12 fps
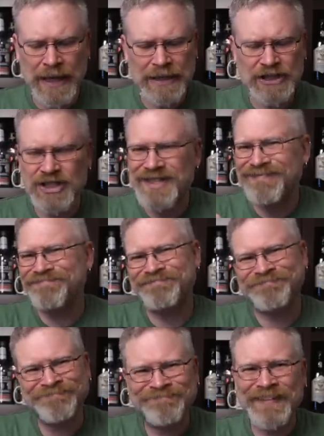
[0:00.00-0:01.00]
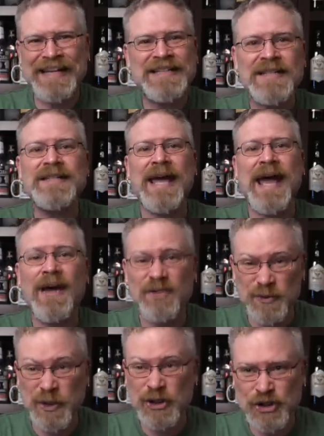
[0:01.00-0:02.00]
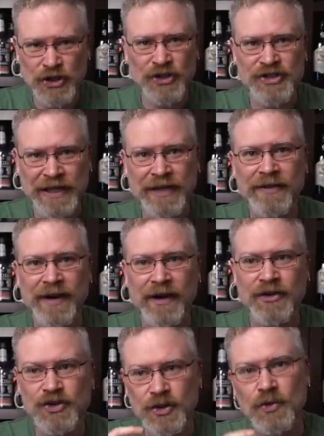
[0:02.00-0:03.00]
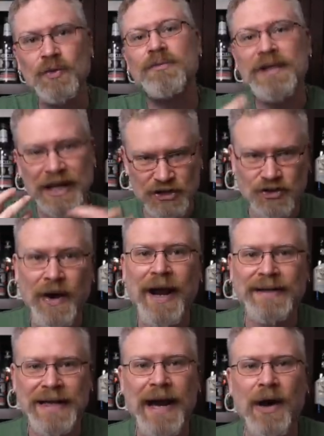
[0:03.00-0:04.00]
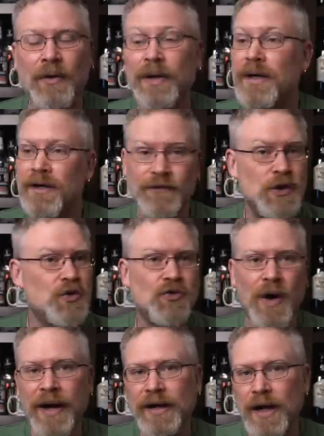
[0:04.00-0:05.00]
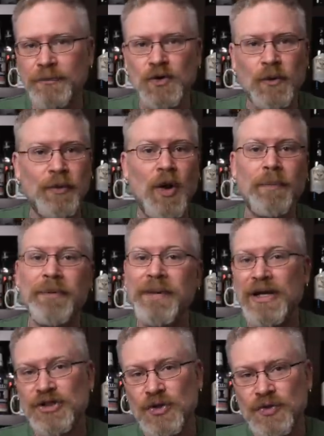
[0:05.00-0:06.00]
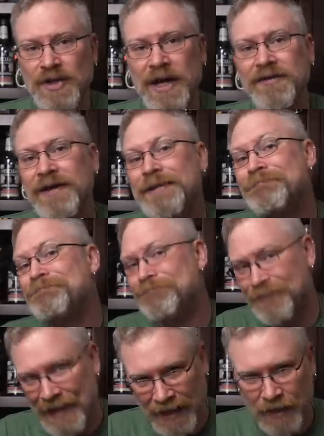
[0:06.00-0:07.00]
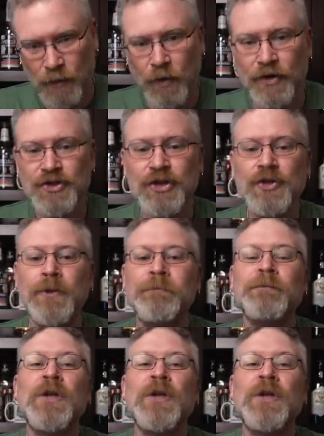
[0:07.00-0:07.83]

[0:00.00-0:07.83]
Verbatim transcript: just it doesn't have as much sugars in there to extract out if you grind it up to a pulp and make juice out of it that can work too.